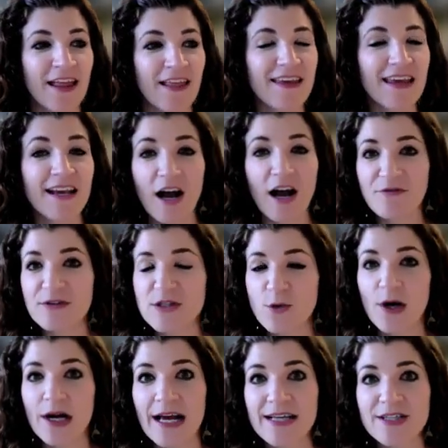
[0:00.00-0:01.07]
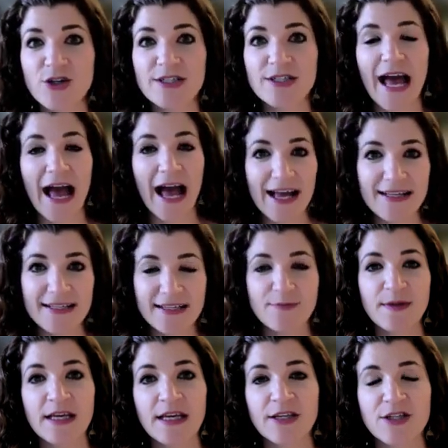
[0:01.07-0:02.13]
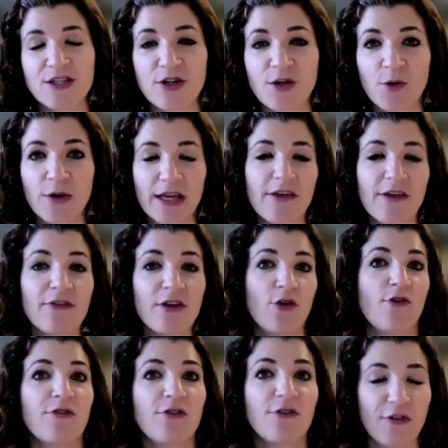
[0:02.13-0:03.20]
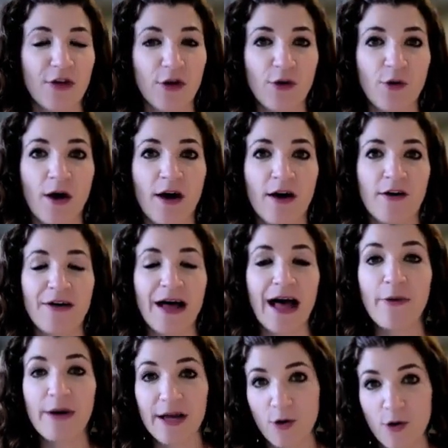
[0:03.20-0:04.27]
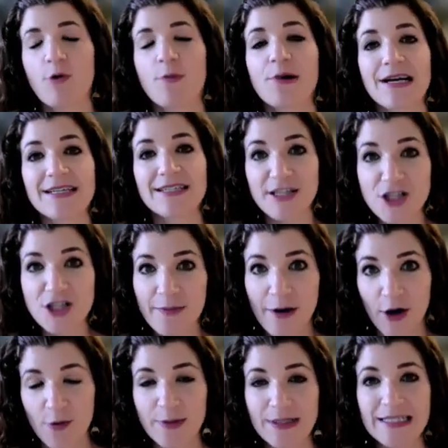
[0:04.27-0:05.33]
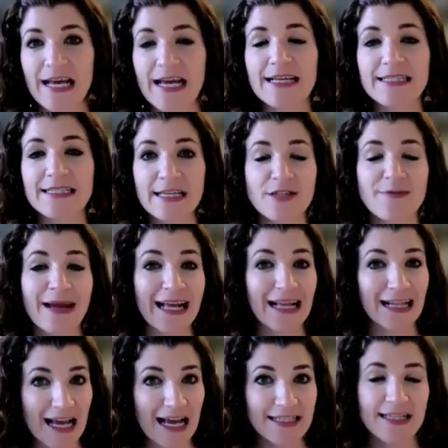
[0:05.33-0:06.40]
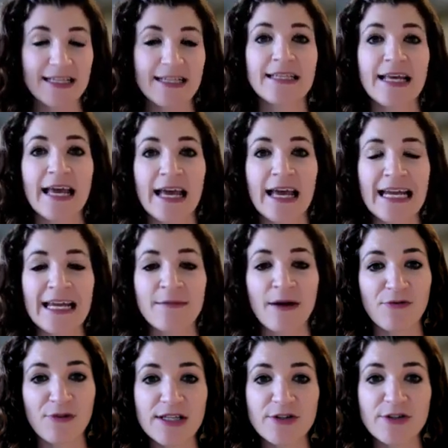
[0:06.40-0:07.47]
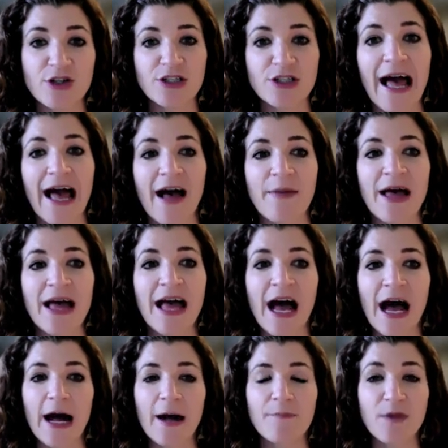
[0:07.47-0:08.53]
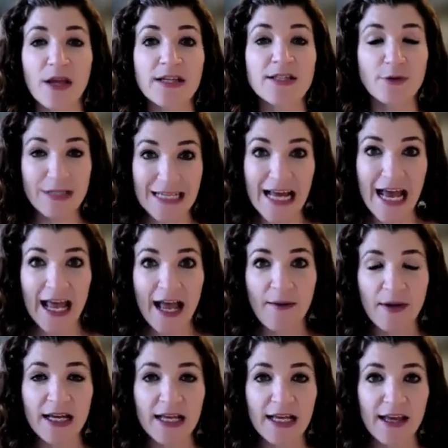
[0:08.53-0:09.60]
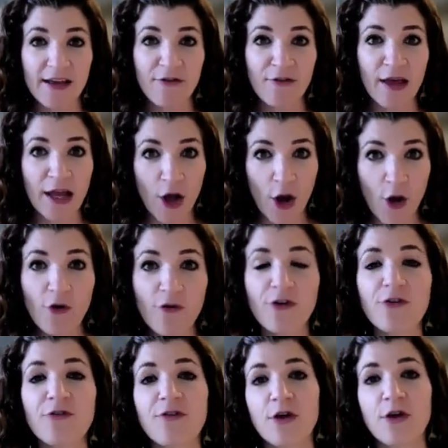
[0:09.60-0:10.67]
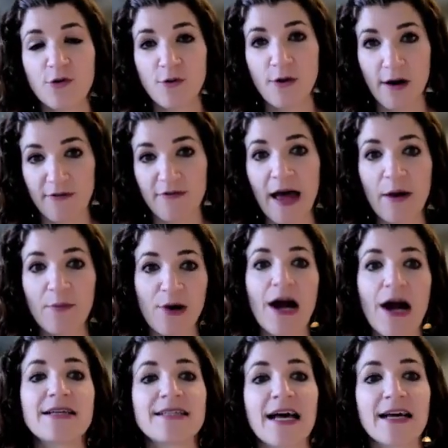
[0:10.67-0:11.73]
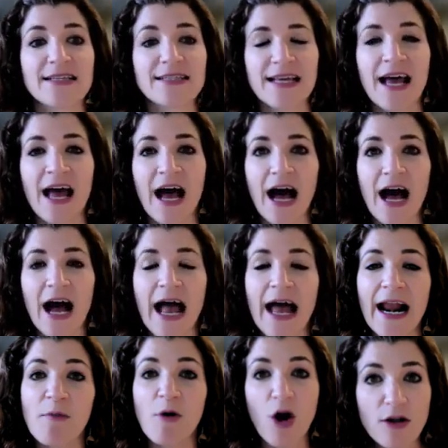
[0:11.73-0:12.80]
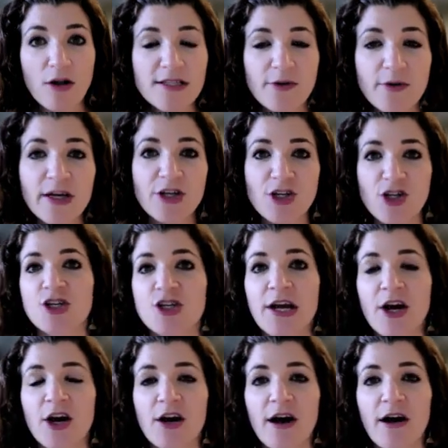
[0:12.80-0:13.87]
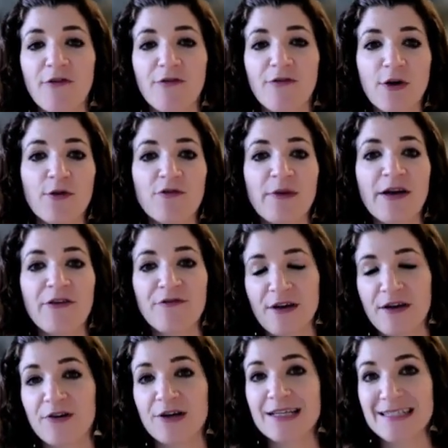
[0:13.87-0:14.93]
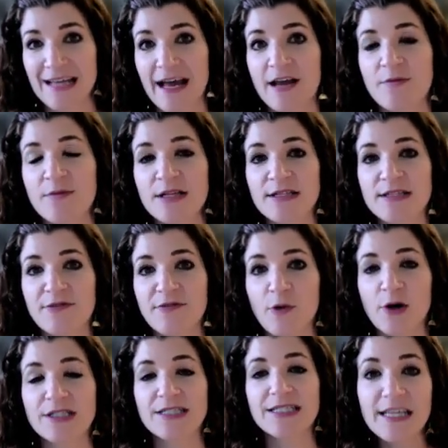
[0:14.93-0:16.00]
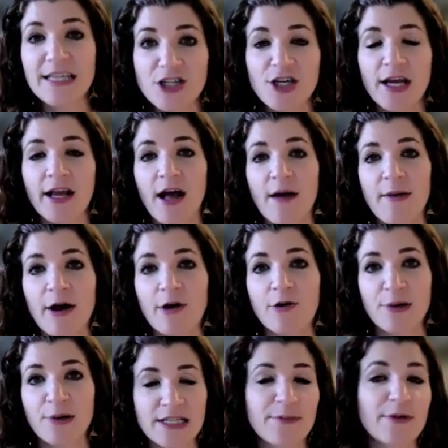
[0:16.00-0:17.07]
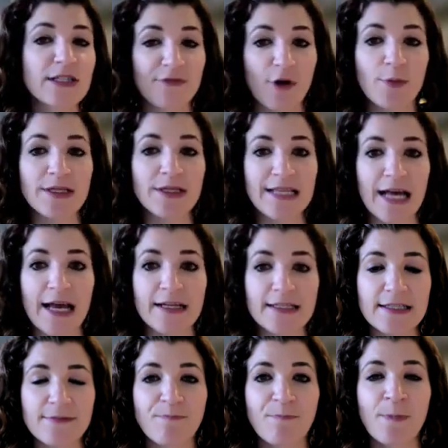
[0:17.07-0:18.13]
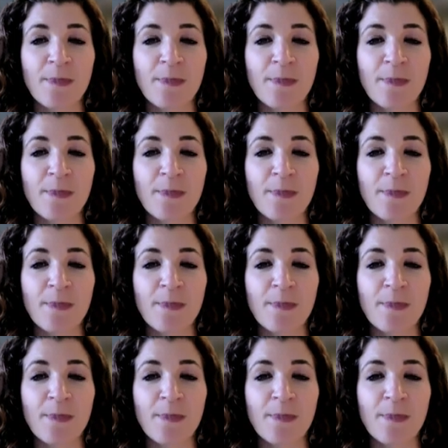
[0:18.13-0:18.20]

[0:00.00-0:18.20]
The conference organizers asked me to give an overview of how I incorporate teaching about open science into my classes and in my research lab. And so today I'm going to give an overview of that process. And I'm also going to share a few of my favorite assignments for teaching about principles of open science.